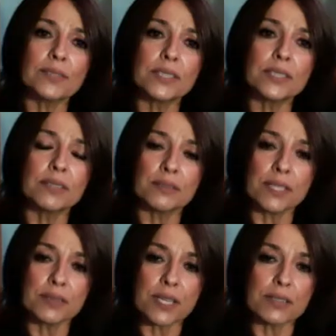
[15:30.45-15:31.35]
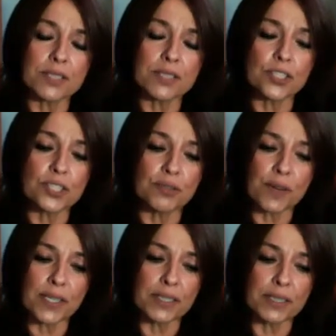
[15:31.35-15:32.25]
to, and just to, if
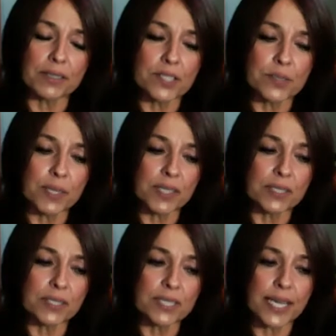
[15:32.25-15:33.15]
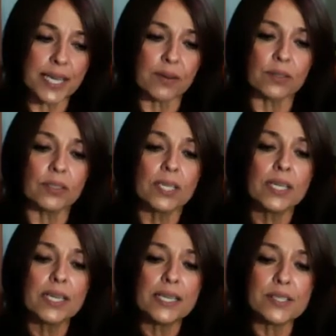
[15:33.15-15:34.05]
I can speak to this, Carol,
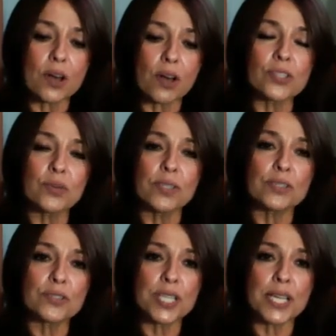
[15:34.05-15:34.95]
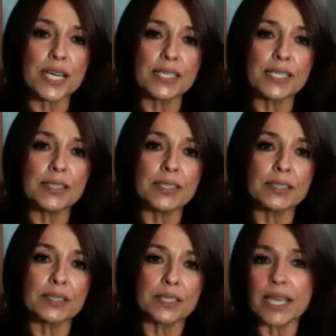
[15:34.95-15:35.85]
is also understanding
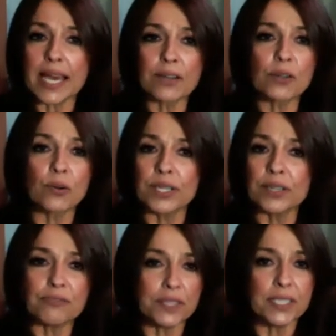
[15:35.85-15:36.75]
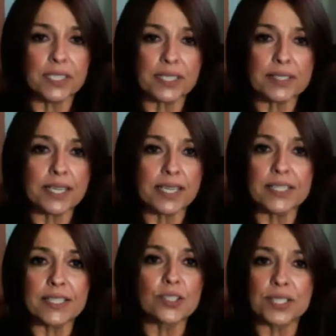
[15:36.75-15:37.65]
the category affinities, and it
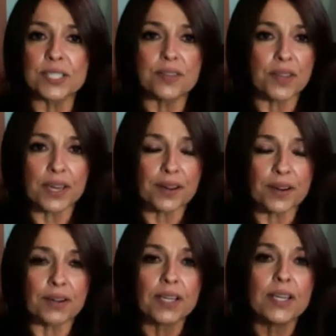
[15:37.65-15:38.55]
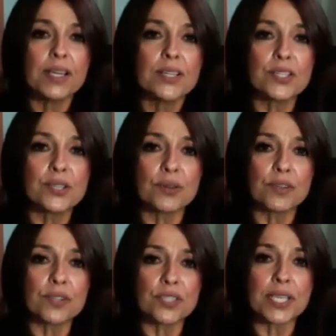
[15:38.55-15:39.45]
starts there. So if
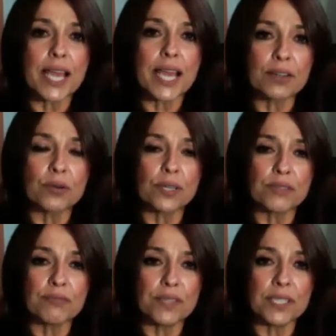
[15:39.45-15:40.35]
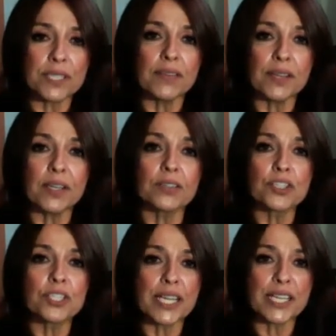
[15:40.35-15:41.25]
there's a category affinity and then
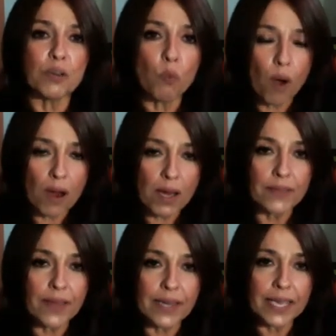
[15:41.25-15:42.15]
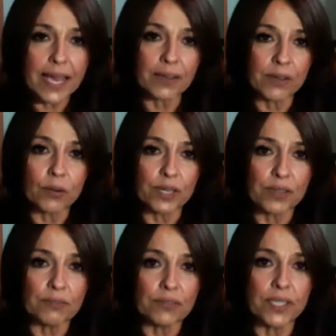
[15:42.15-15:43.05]
understanding why that category
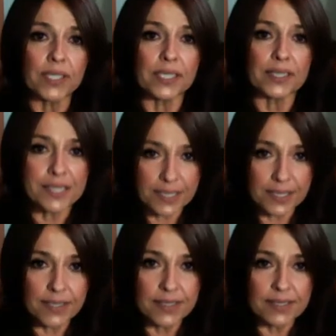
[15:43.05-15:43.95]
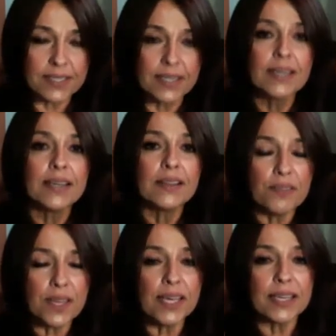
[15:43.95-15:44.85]
affinity exists,
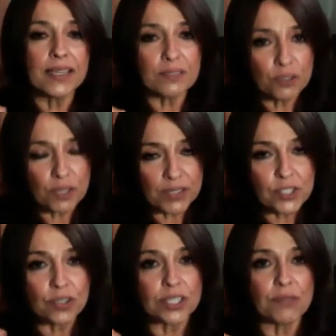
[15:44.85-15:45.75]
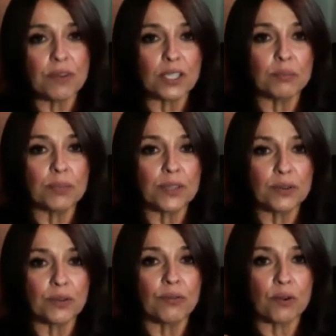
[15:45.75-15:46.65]
then you can start developing
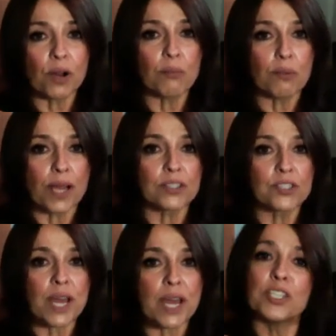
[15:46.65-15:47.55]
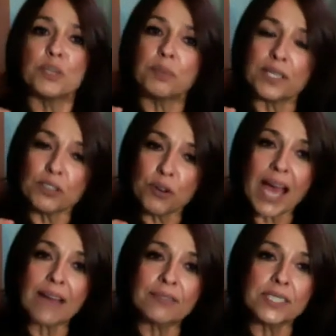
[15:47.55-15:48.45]
your overall brand strategy, but you
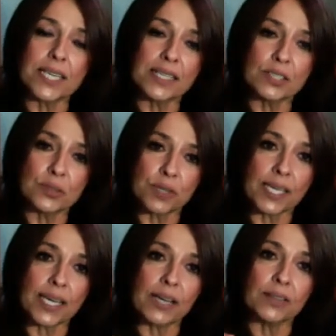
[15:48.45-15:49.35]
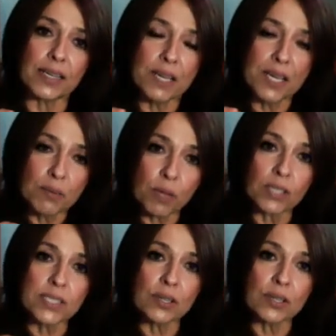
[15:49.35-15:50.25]
have to take into account that
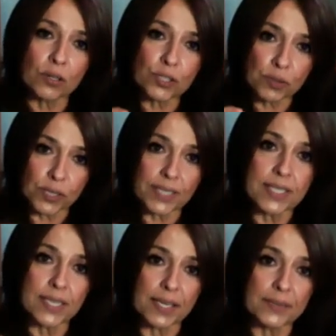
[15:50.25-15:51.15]
multicultural insight.